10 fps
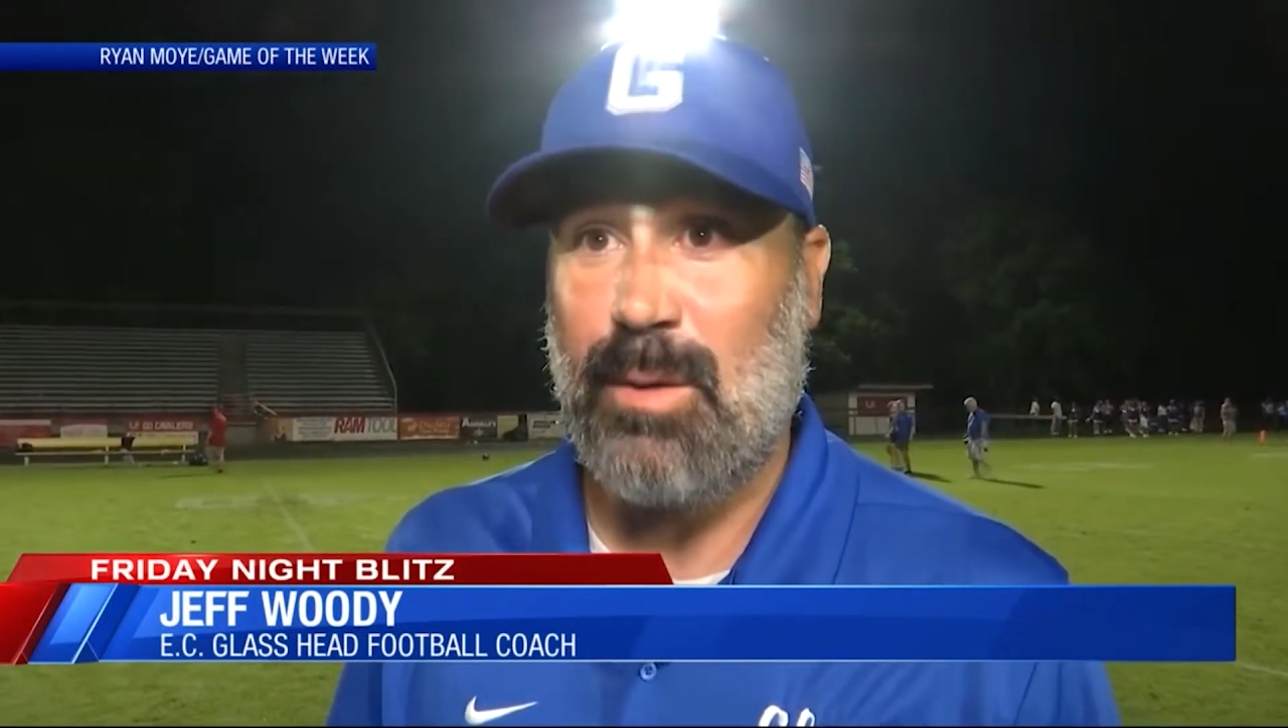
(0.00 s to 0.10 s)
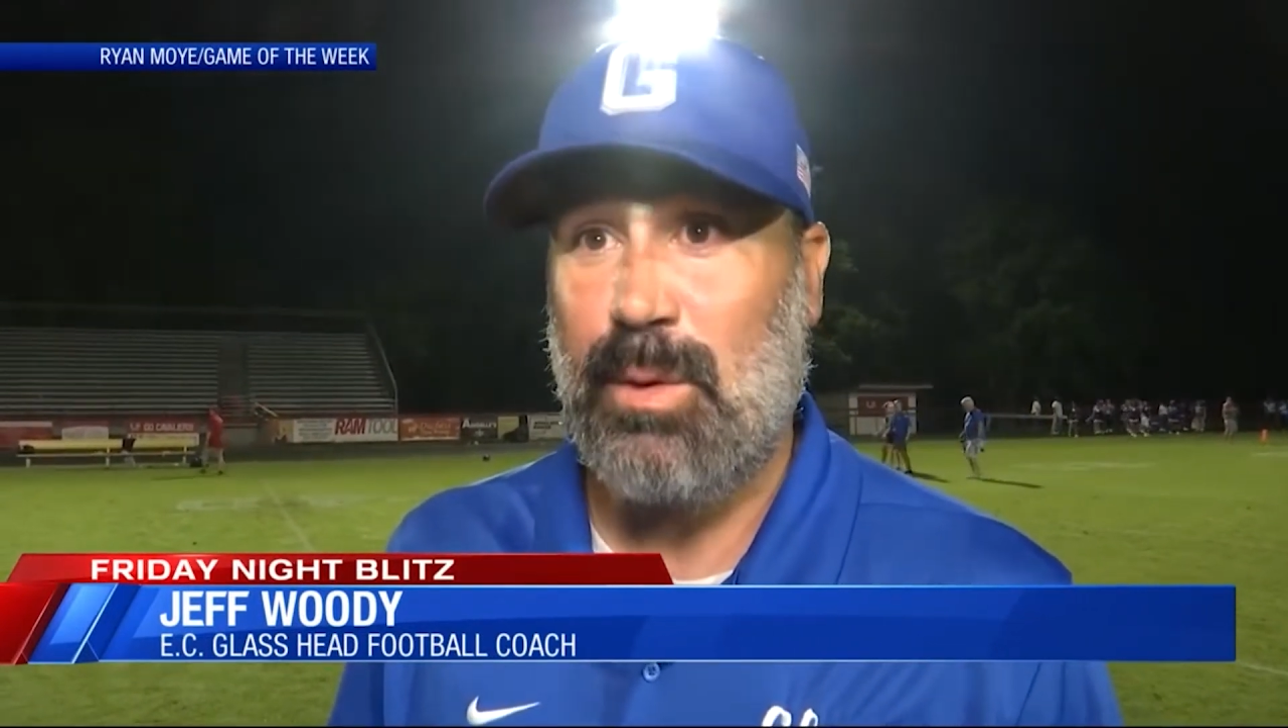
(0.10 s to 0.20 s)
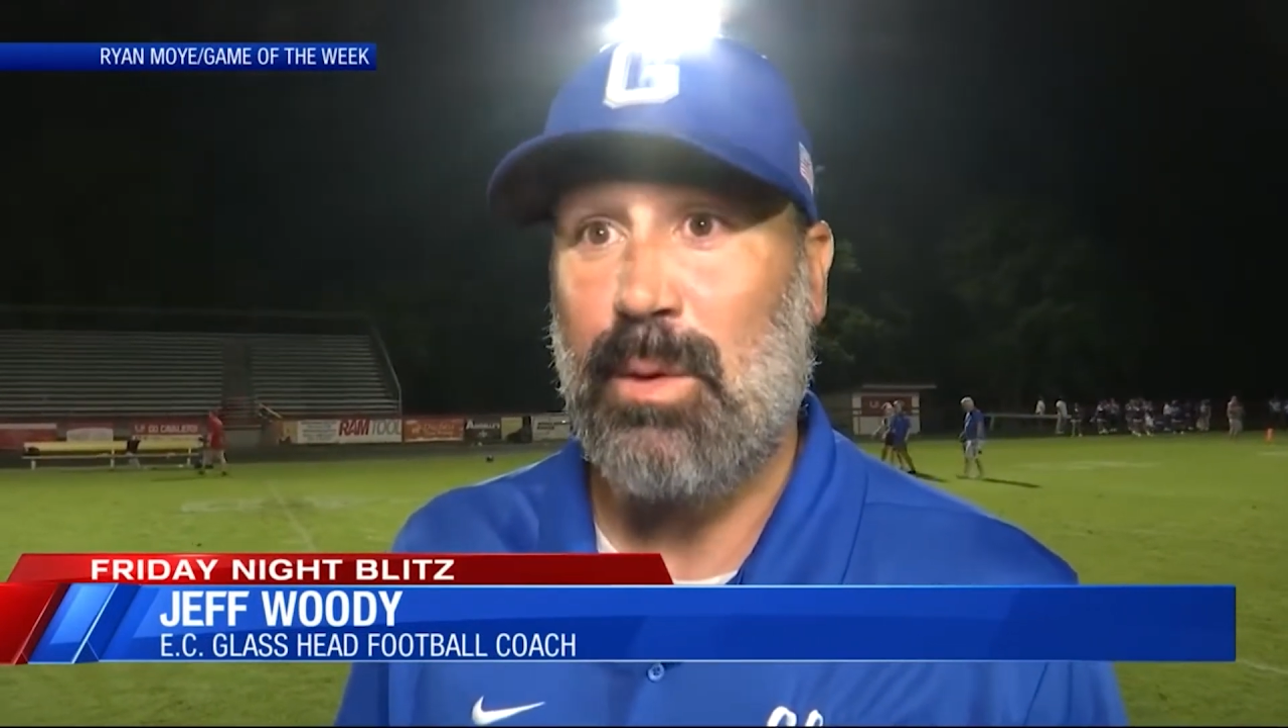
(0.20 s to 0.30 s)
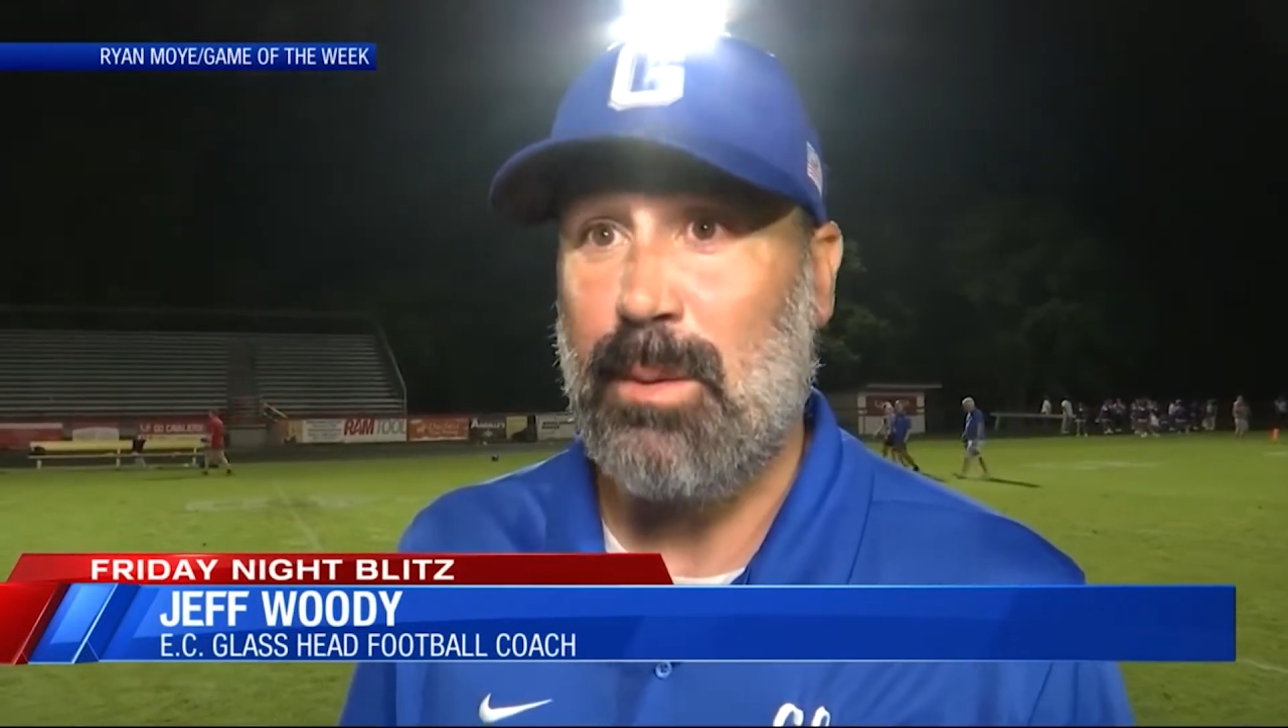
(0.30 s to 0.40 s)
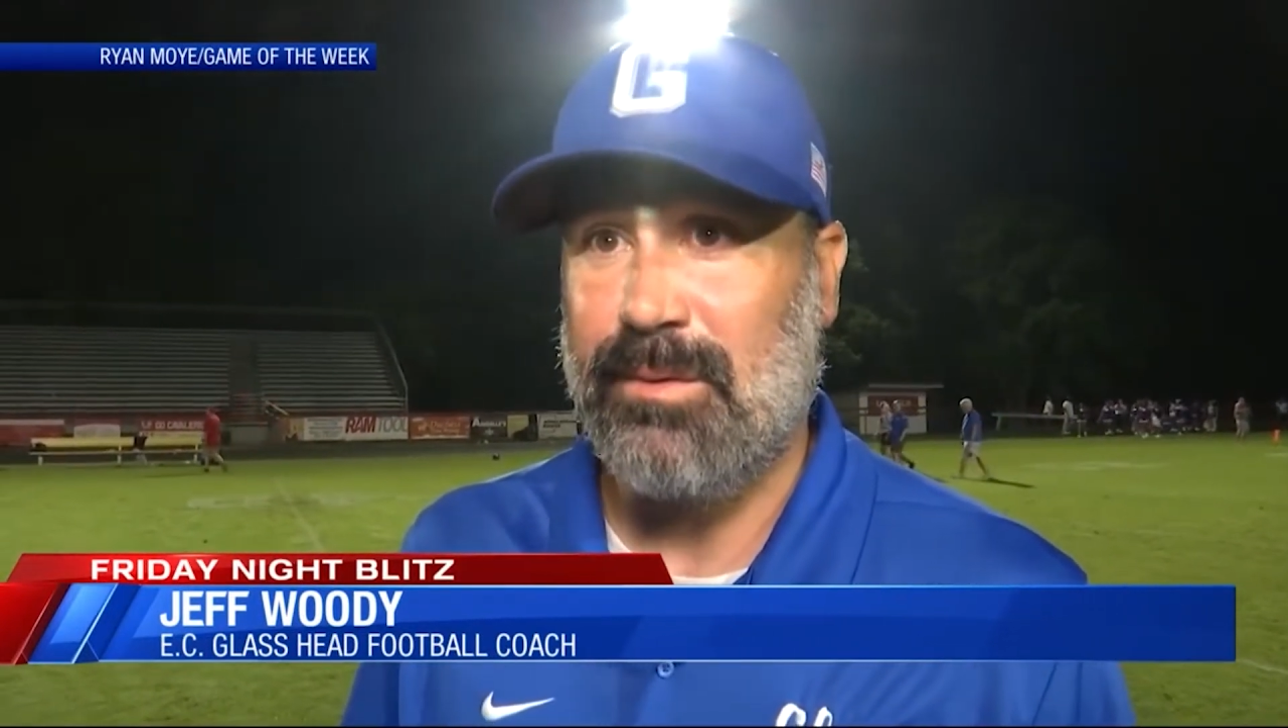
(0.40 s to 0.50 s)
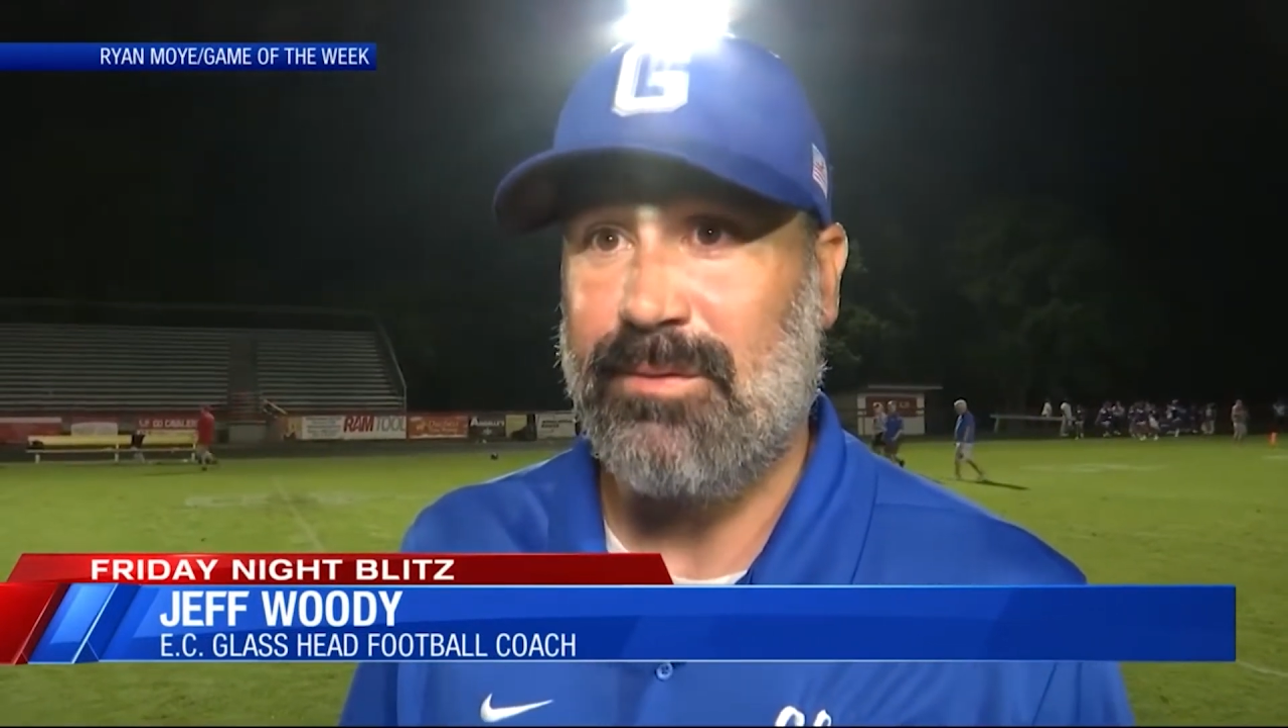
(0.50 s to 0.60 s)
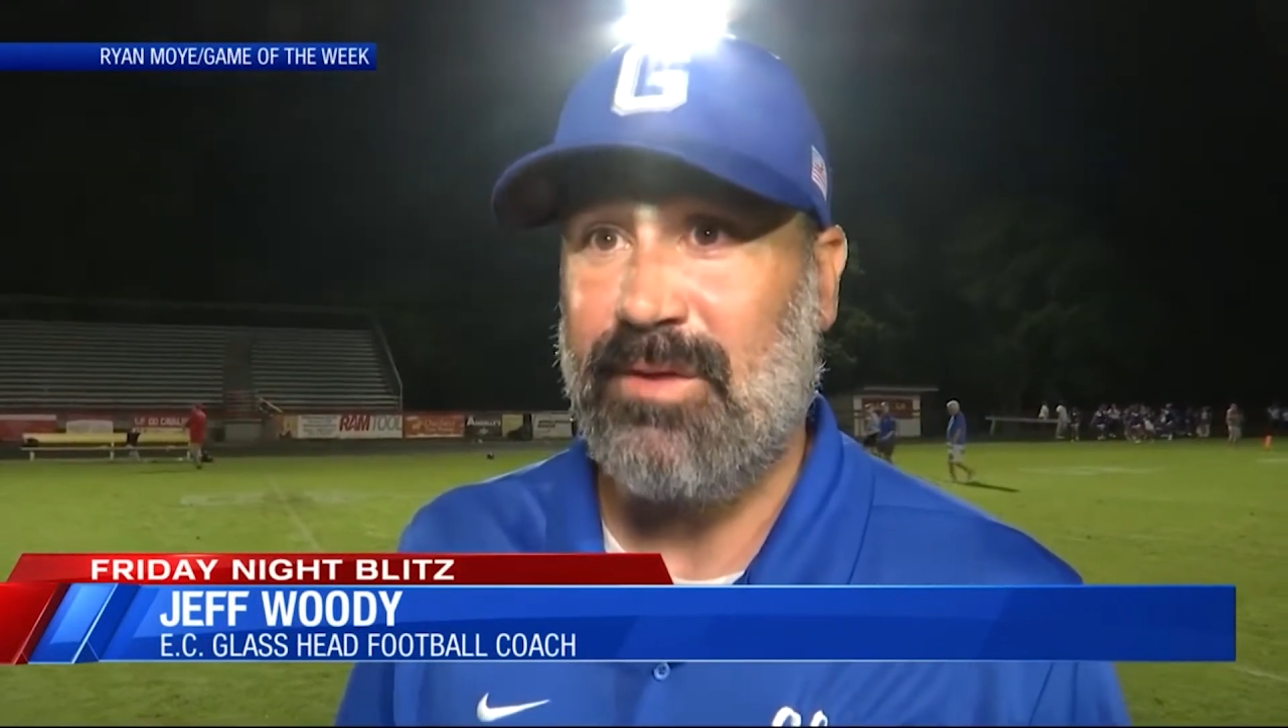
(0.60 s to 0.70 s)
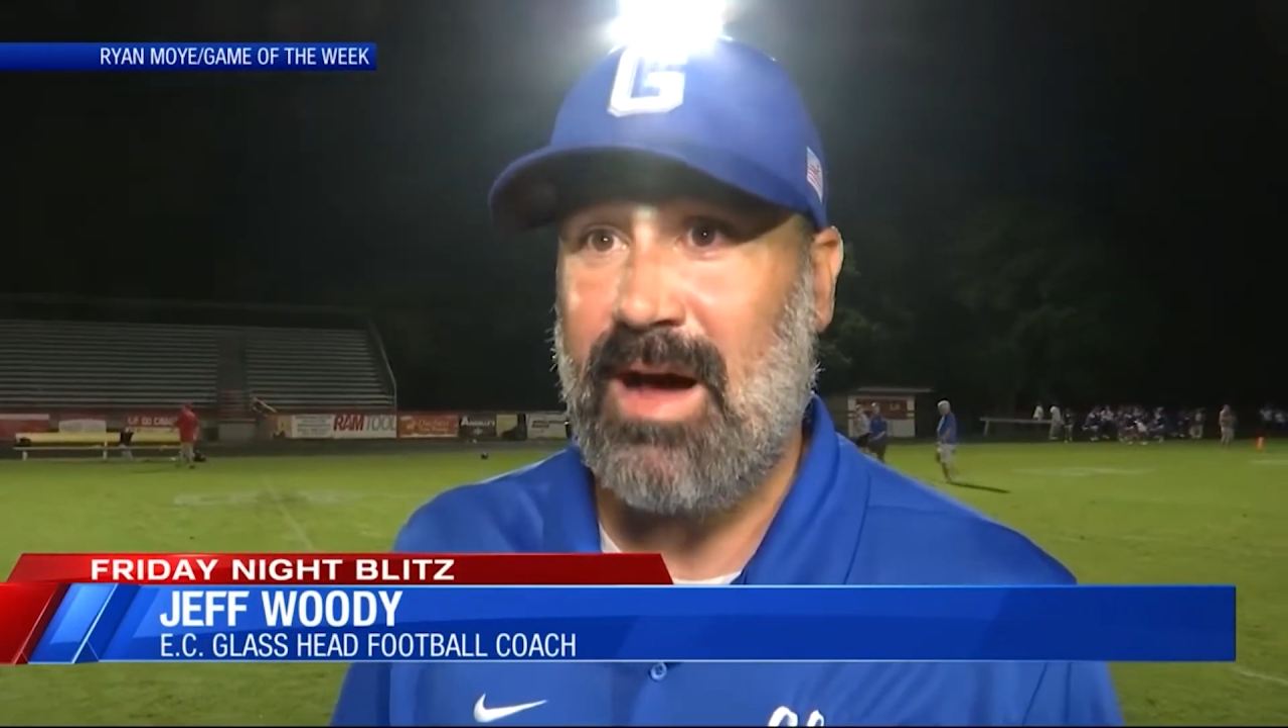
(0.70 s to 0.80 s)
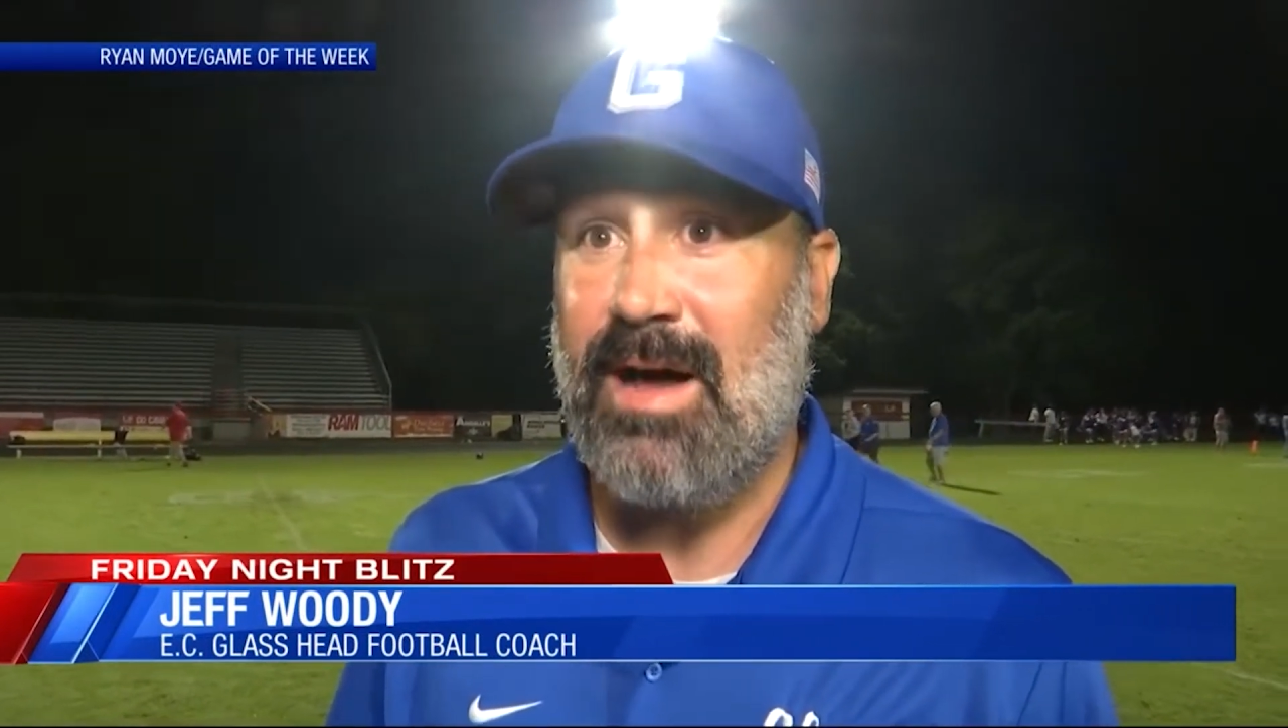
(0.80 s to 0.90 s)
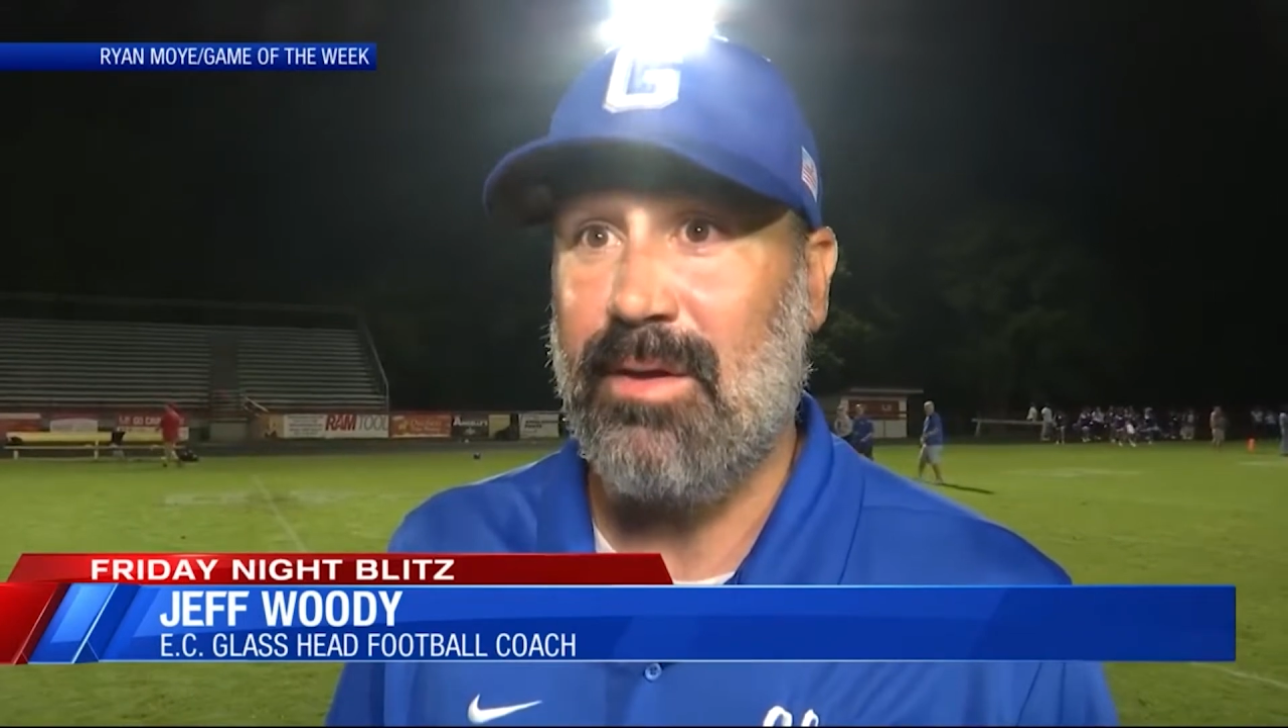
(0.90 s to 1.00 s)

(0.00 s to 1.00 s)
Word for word: and we were able to fly